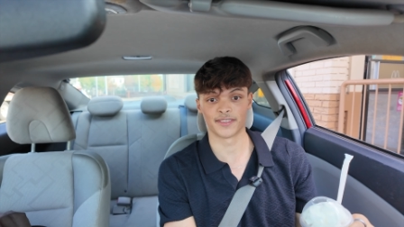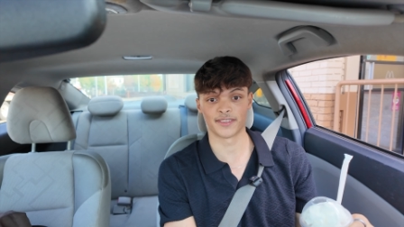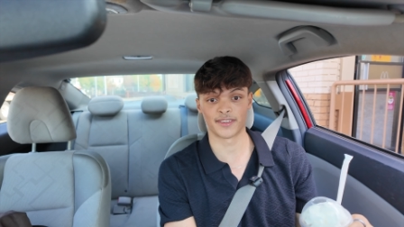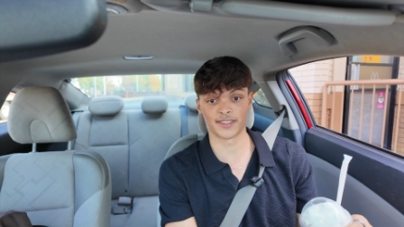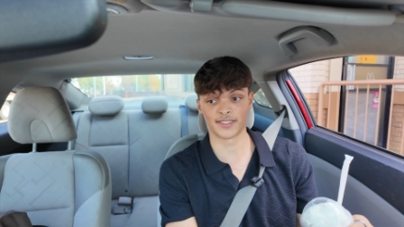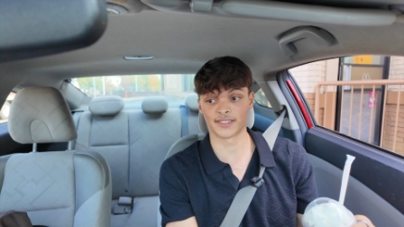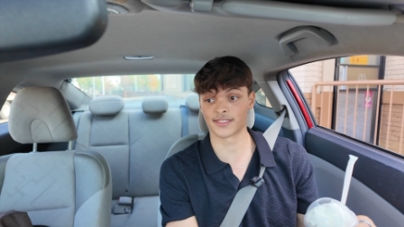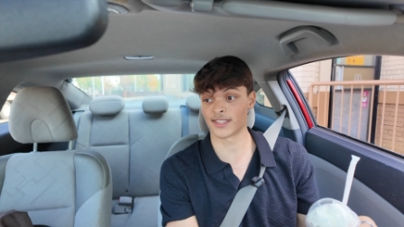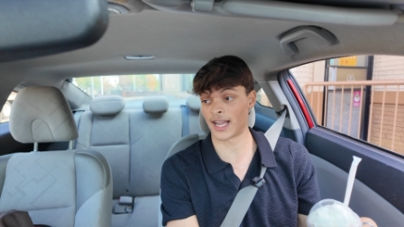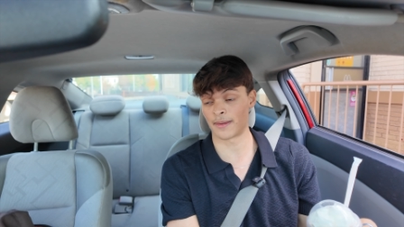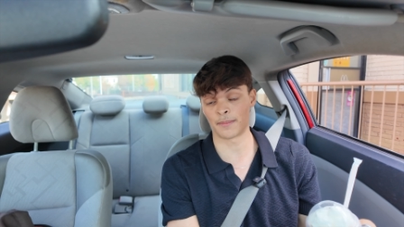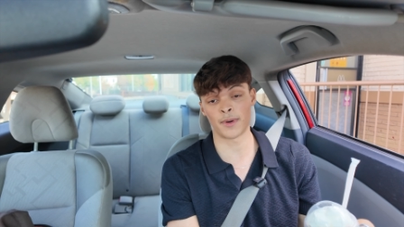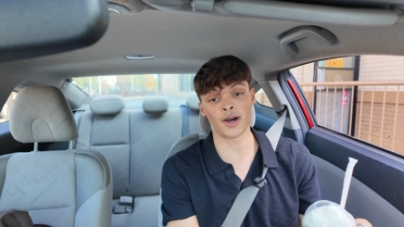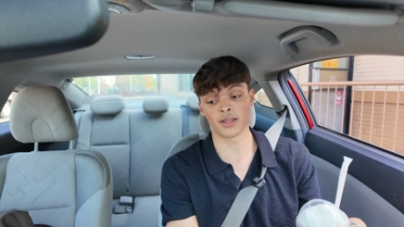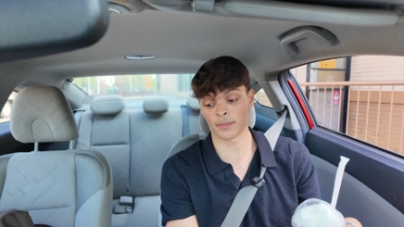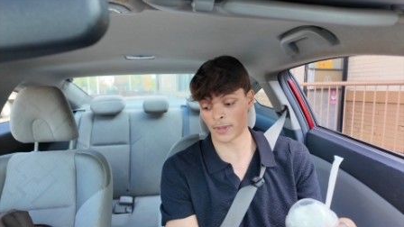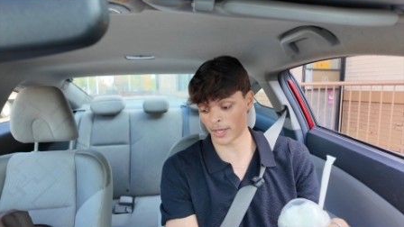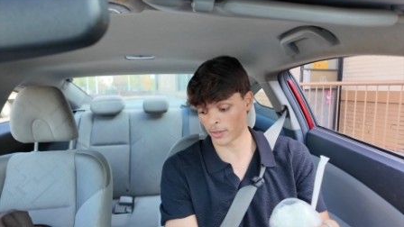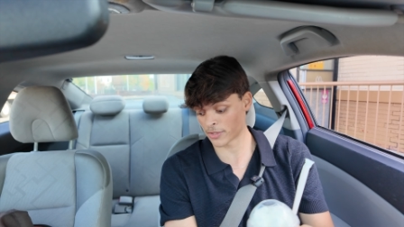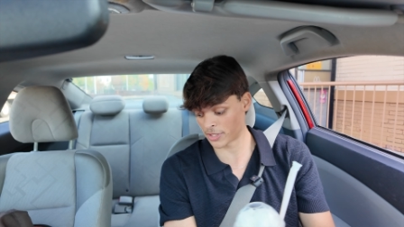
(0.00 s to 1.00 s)
Because I'm
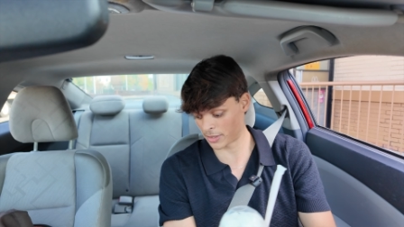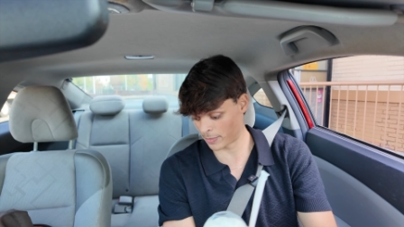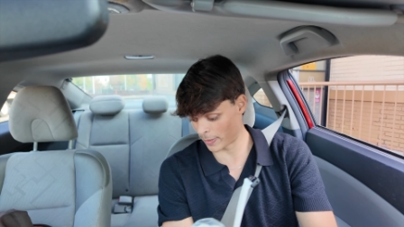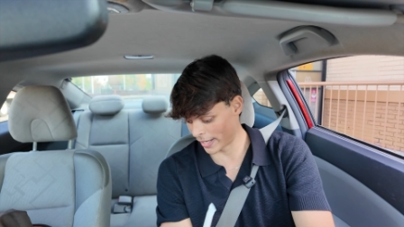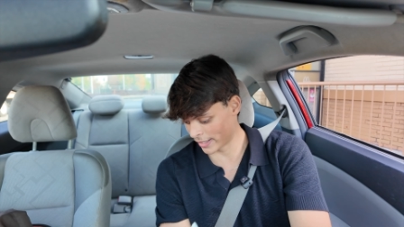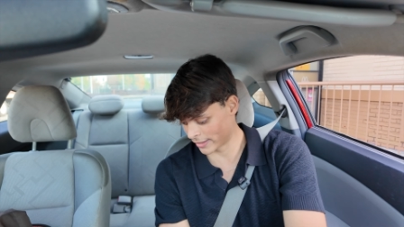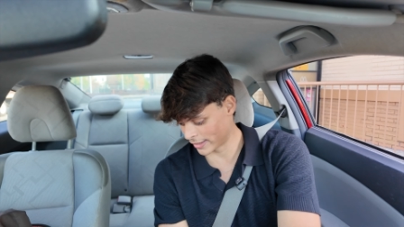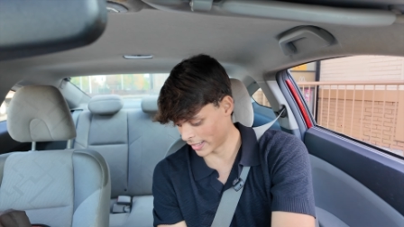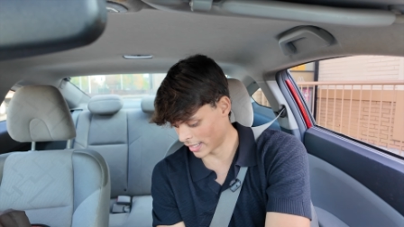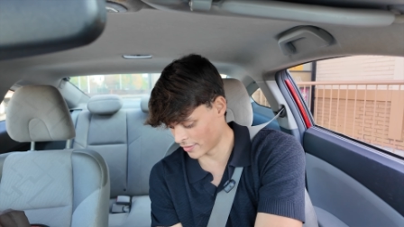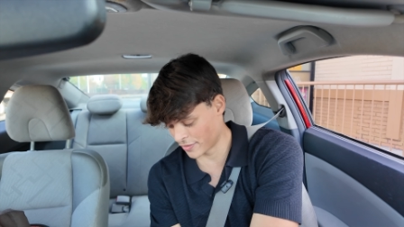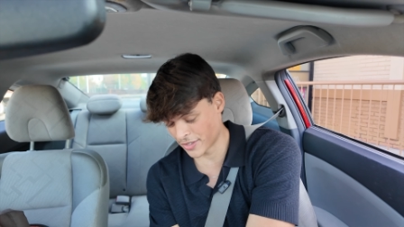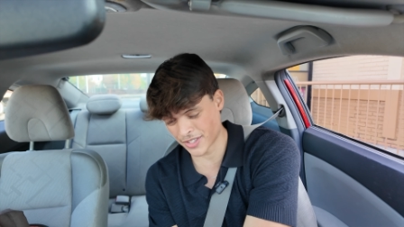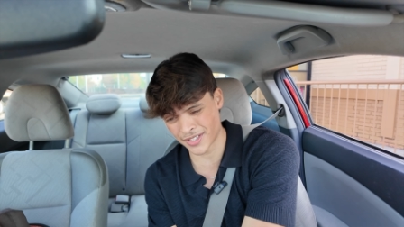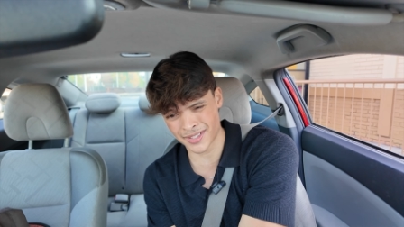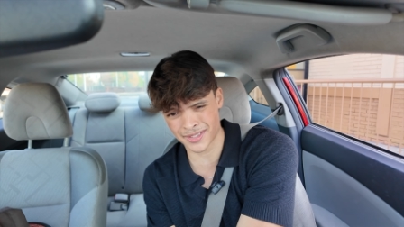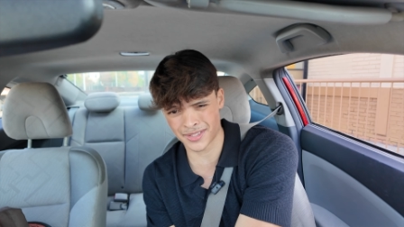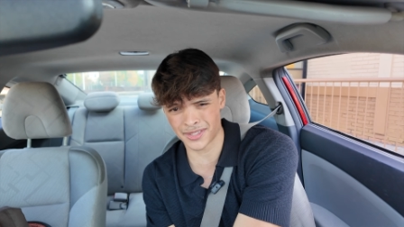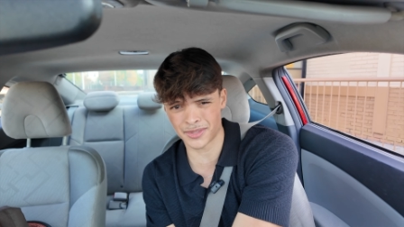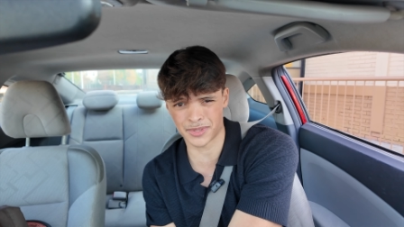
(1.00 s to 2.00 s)
all about respect. And if you're
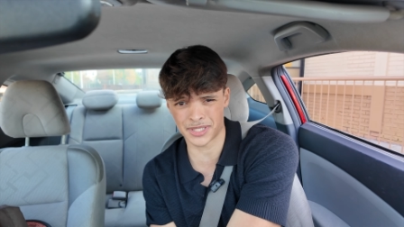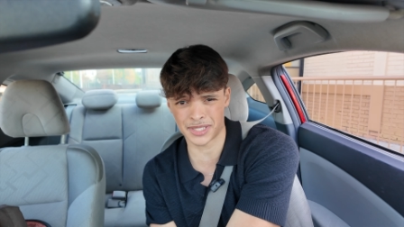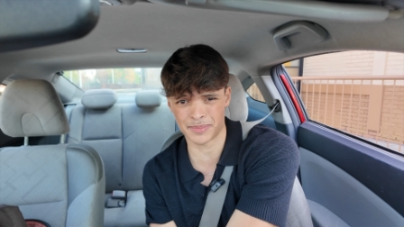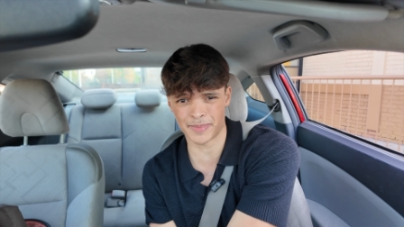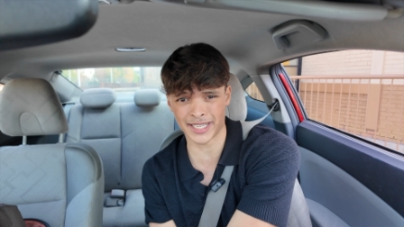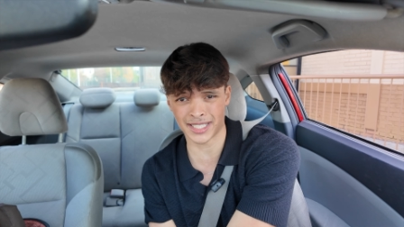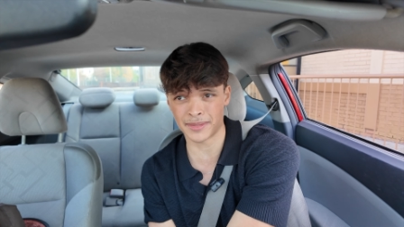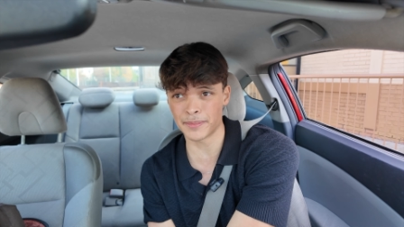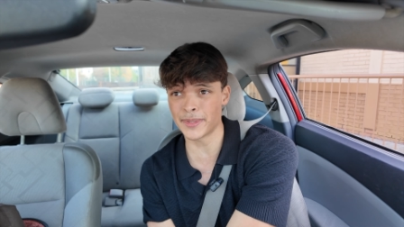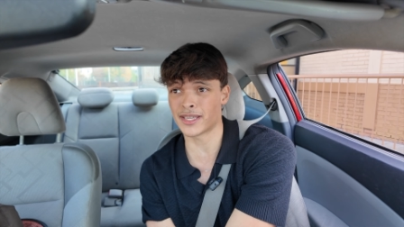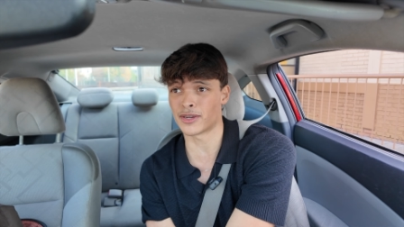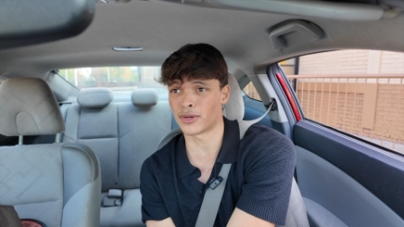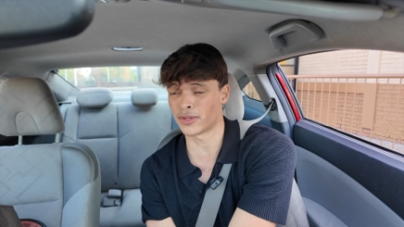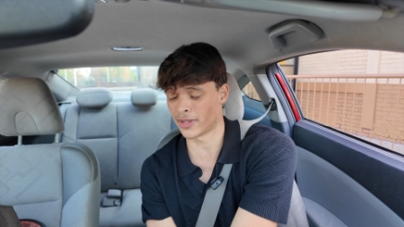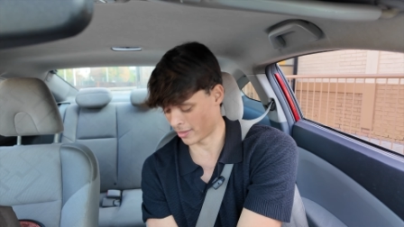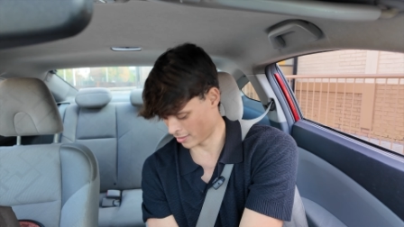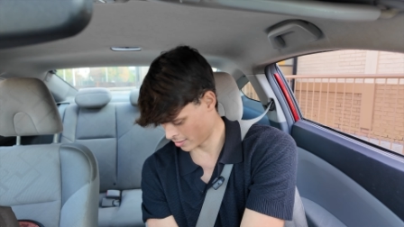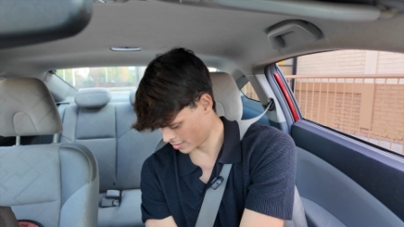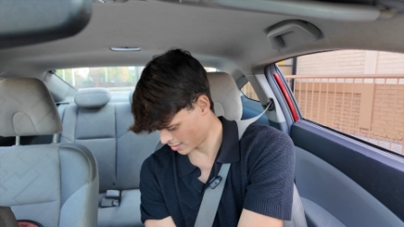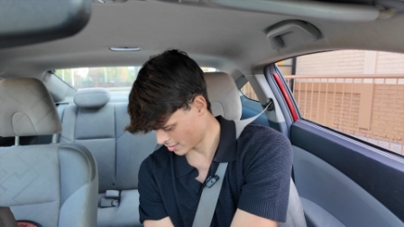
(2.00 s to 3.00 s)
not going to respect me,
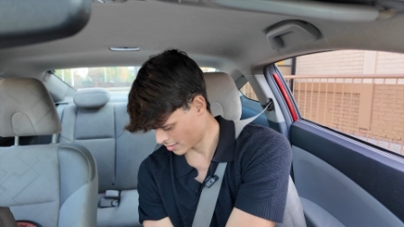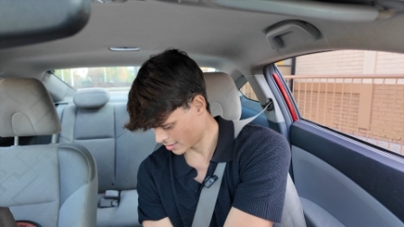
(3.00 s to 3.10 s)
hold up